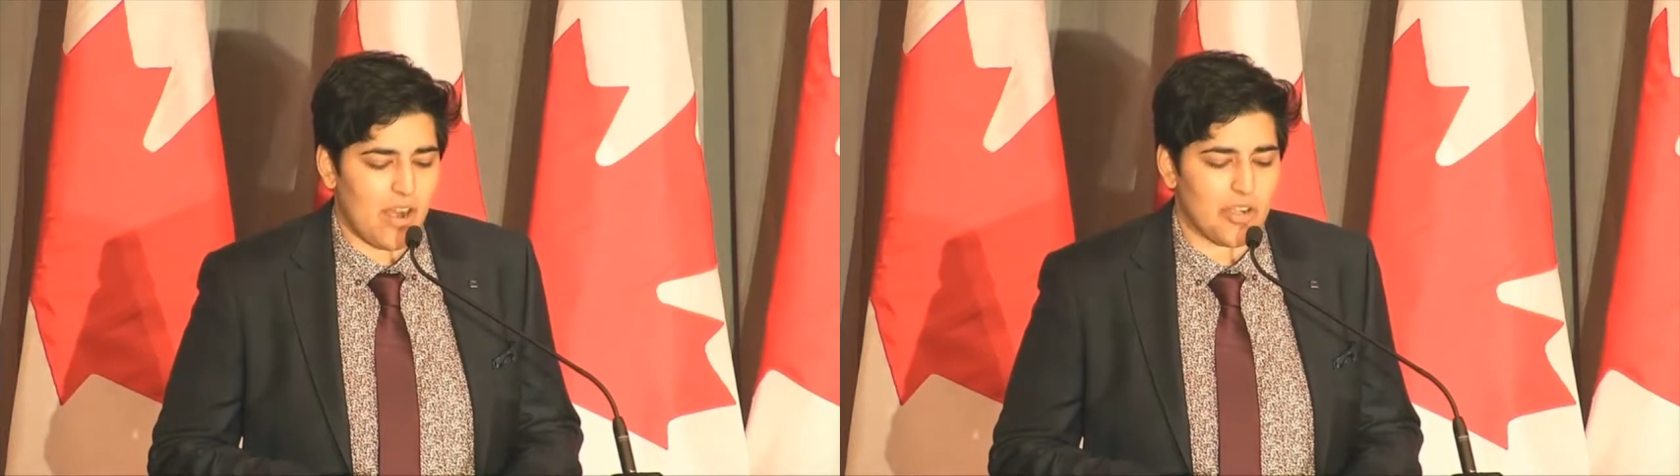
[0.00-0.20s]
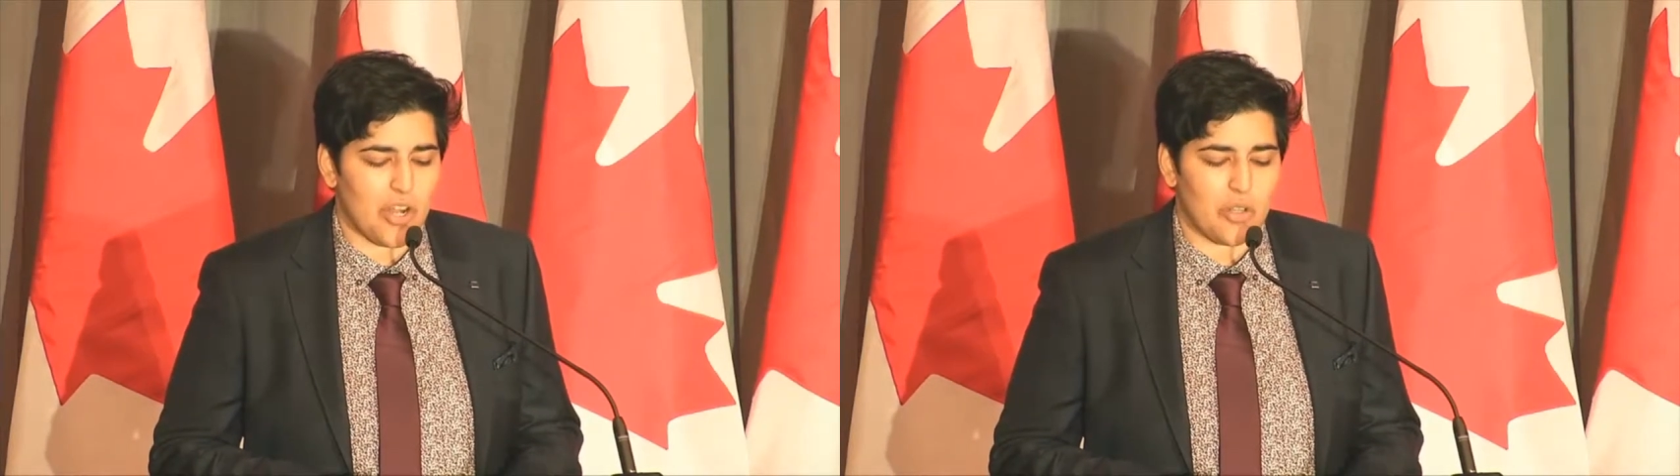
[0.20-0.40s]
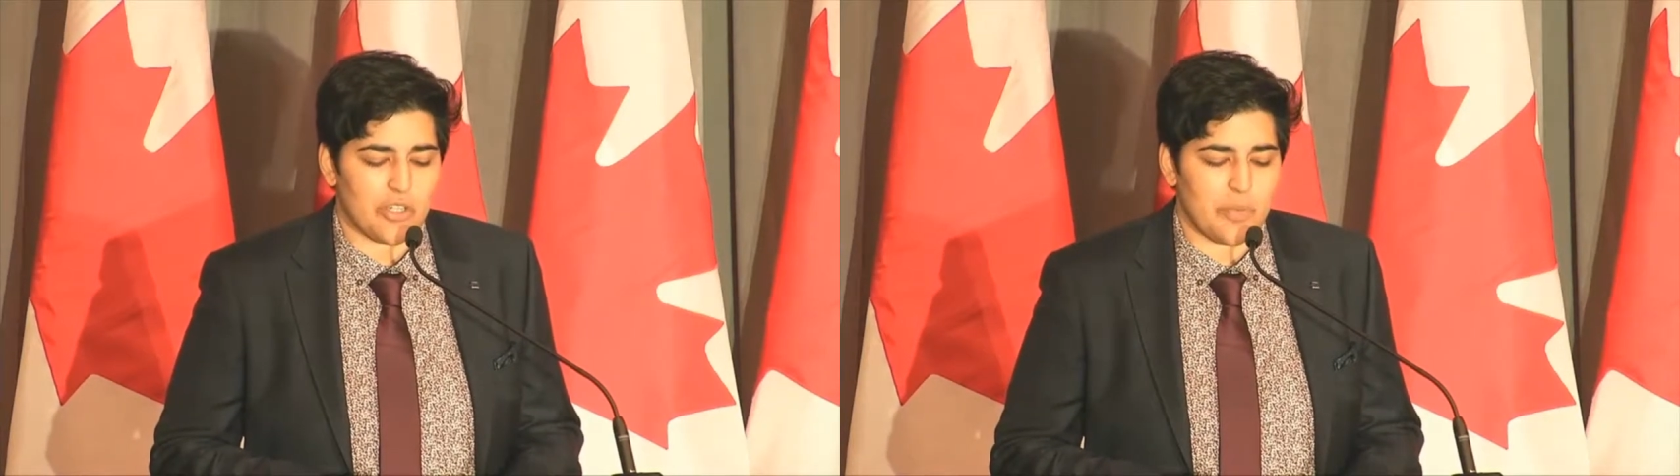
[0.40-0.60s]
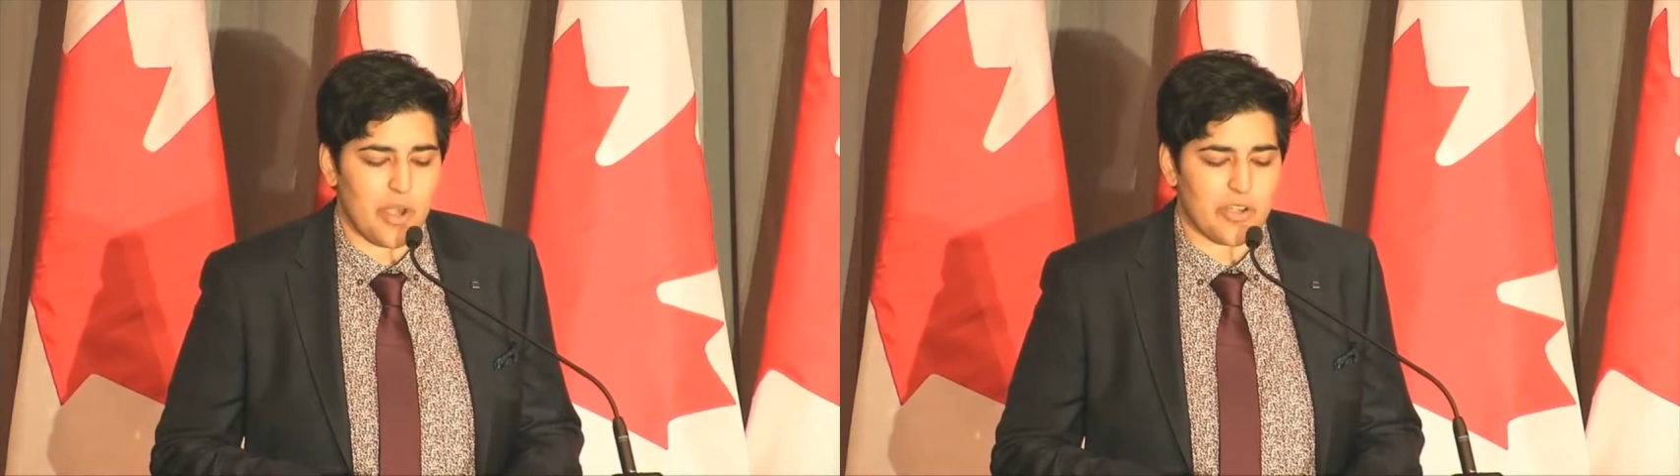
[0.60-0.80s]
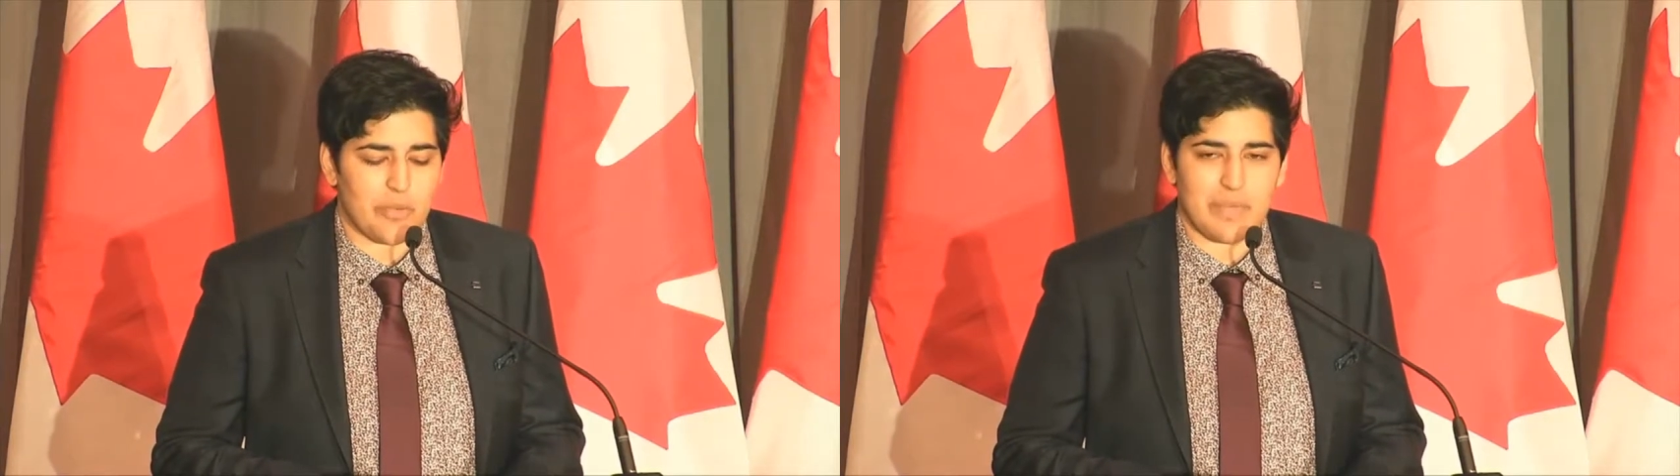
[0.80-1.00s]
our knowledge
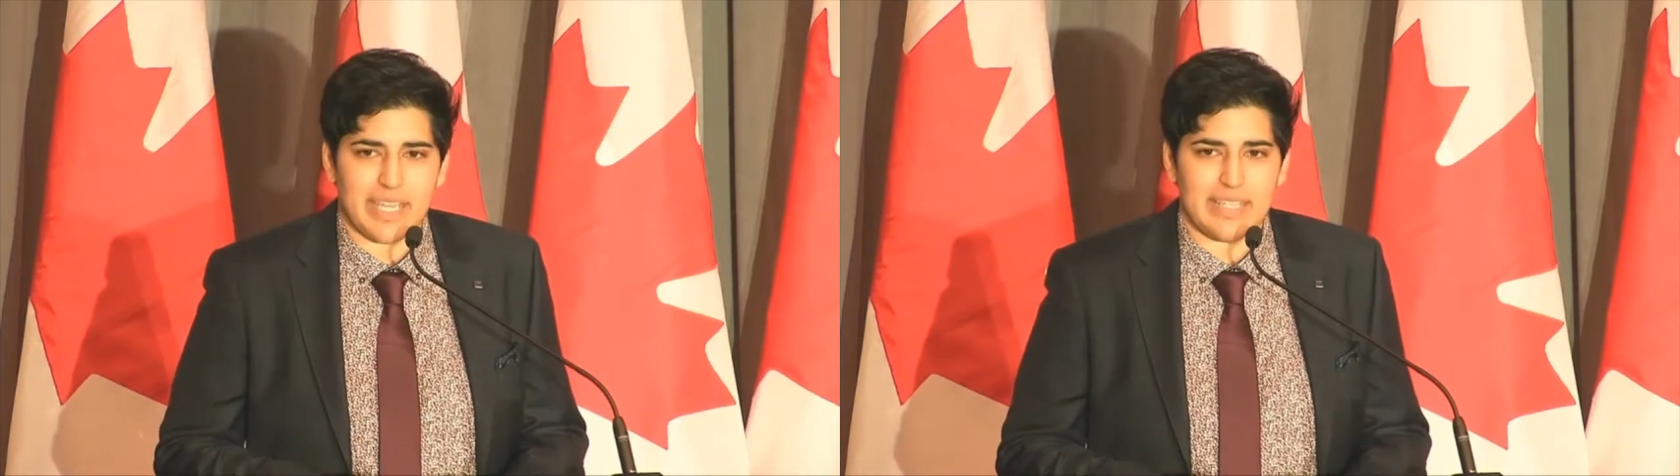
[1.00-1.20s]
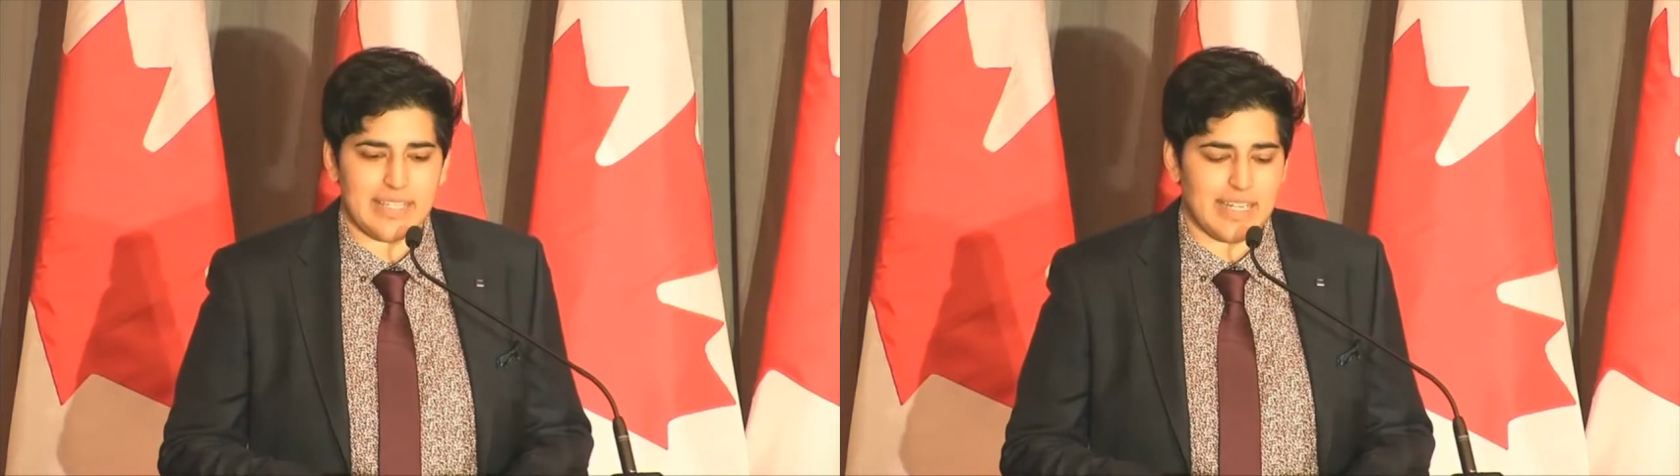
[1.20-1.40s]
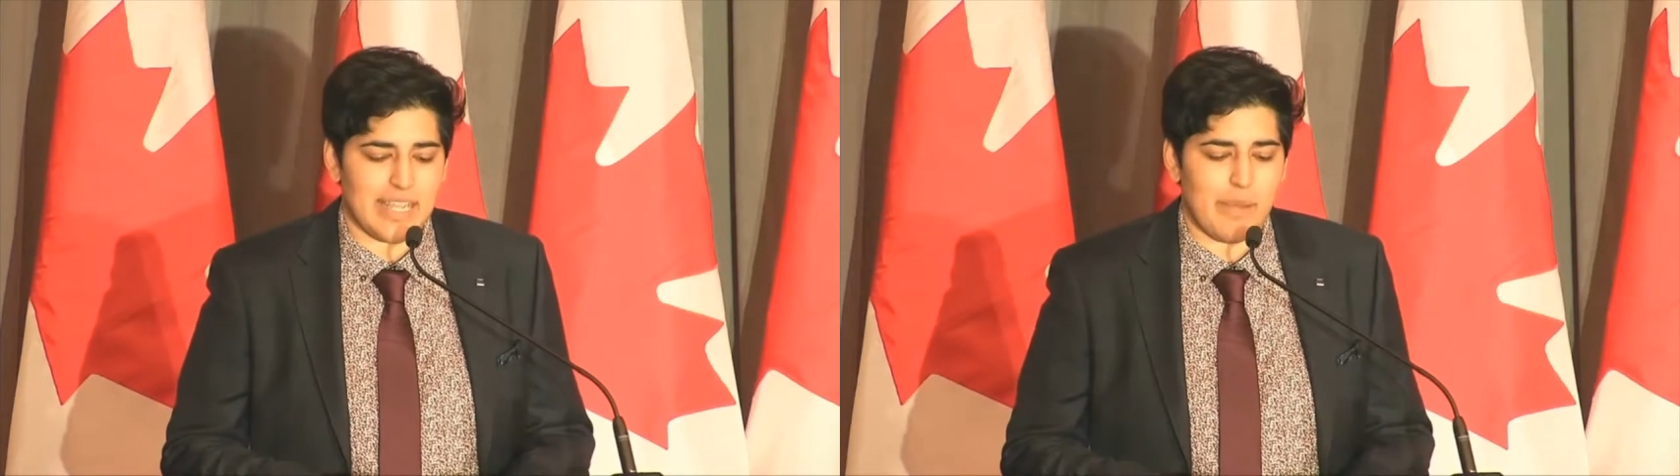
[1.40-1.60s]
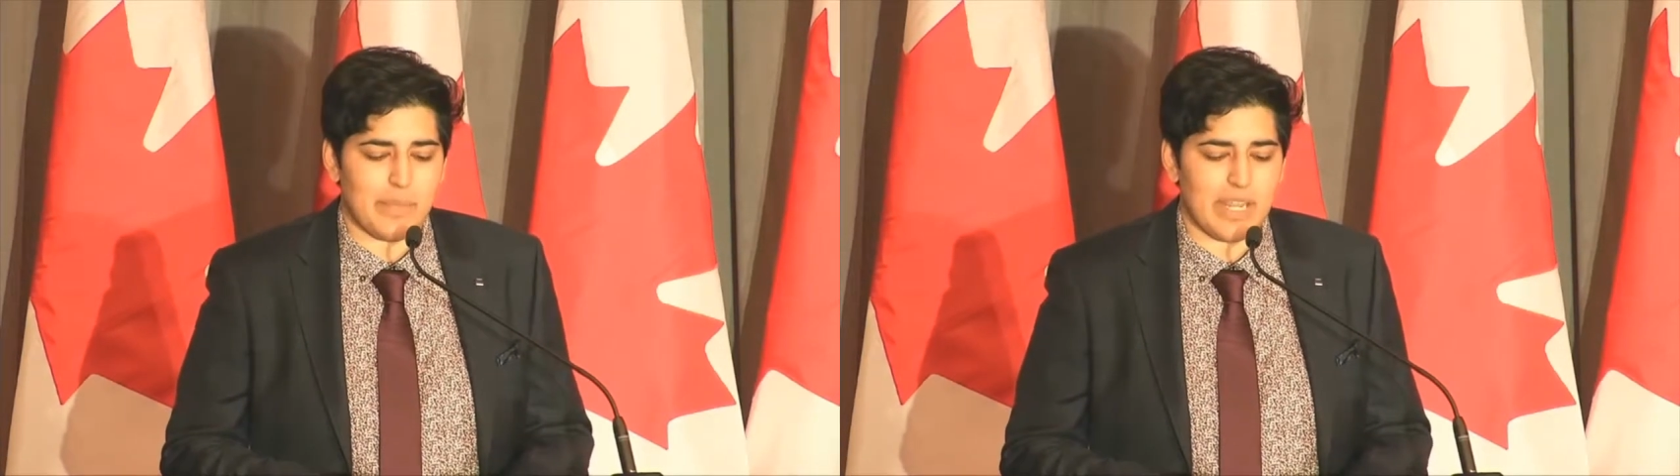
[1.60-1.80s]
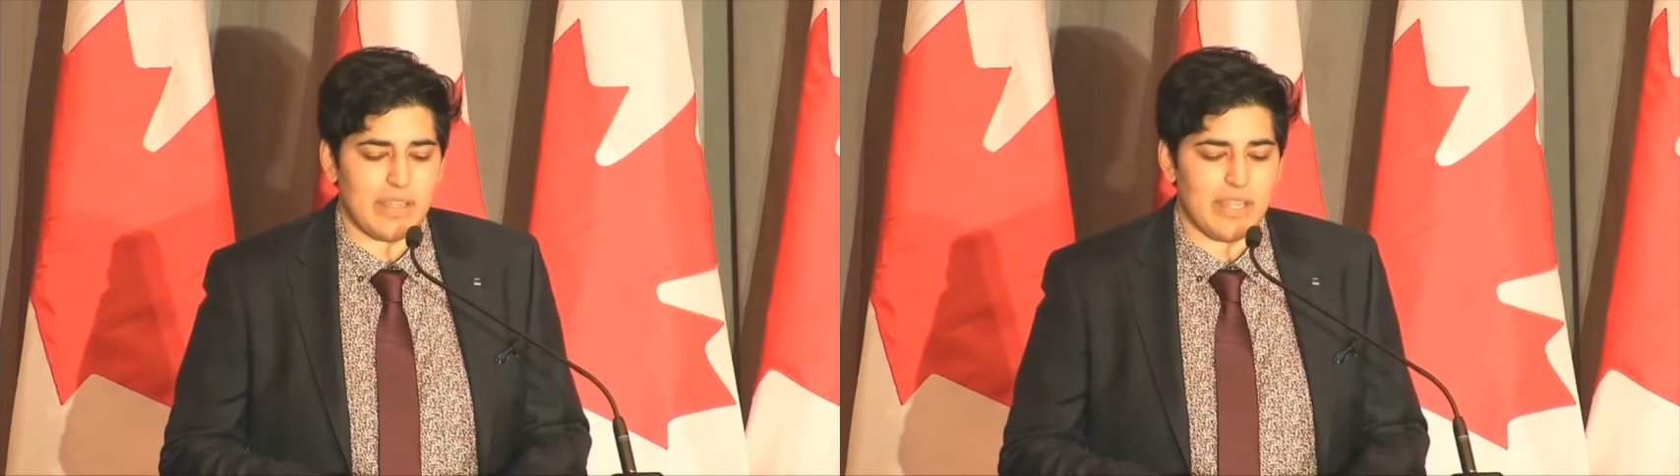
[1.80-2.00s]
partner, McKinsey and
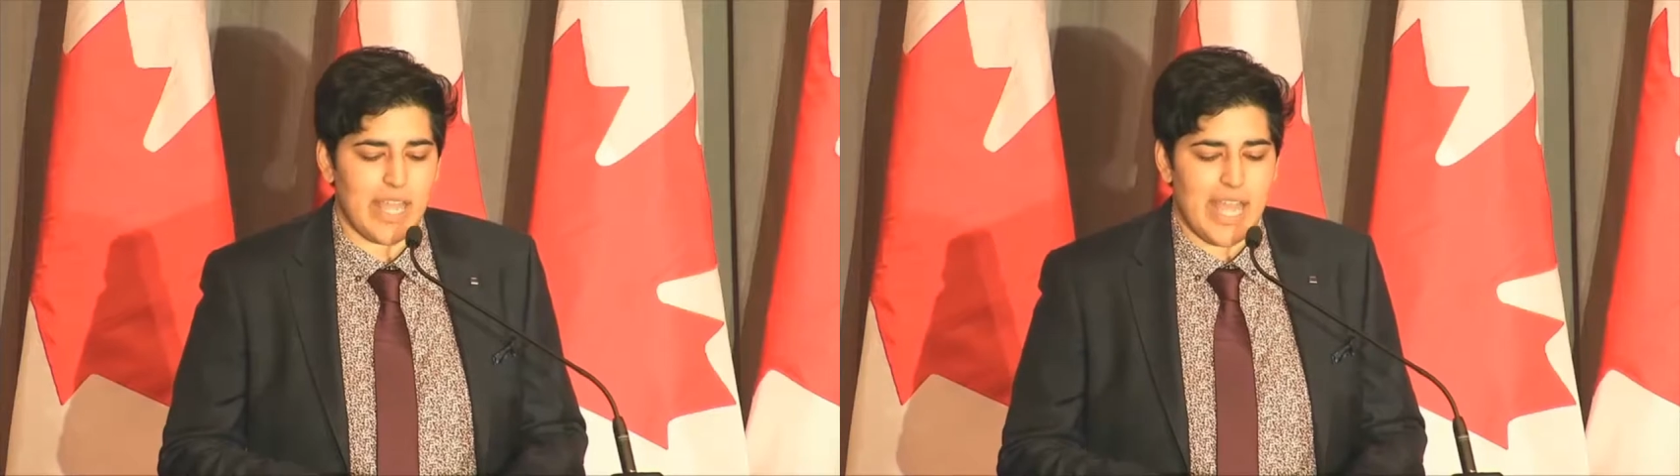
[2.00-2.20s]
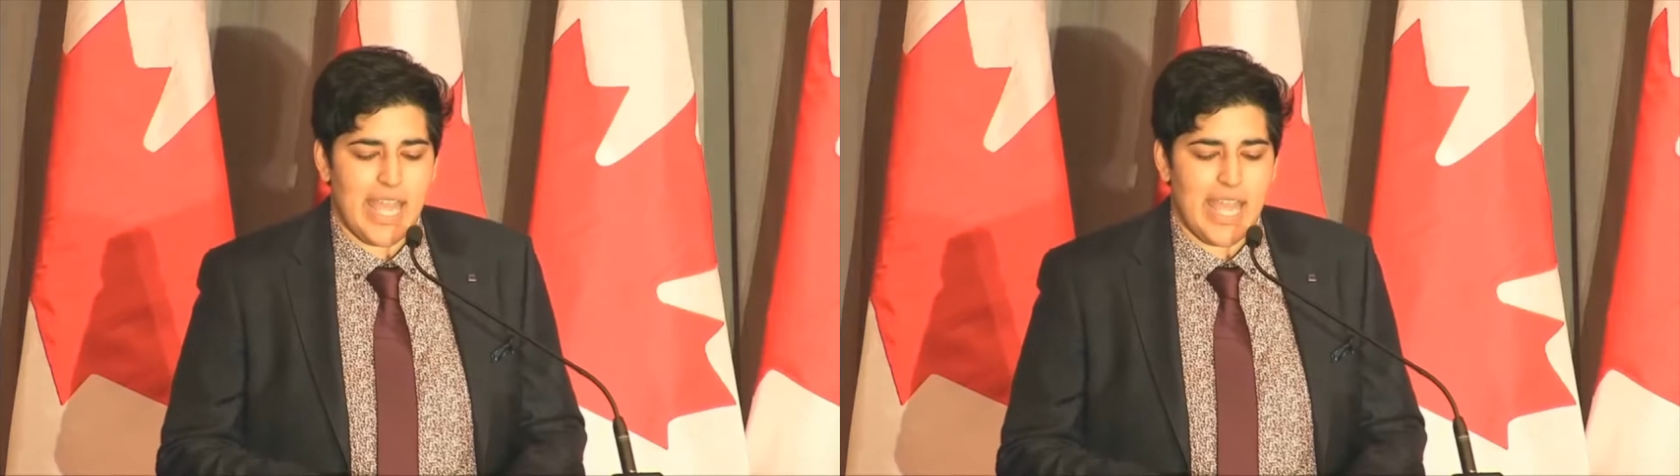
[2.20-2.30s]
Company,